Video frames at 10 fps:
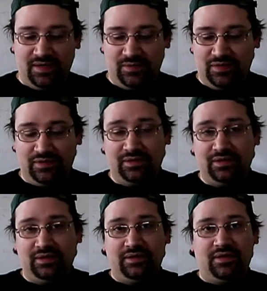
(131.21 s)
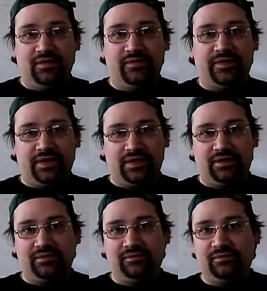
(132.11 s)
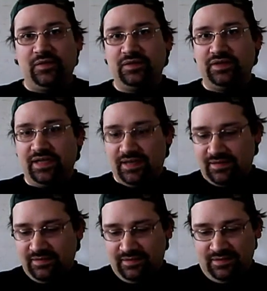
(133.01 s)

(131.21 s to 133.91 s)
number of what we're looking at.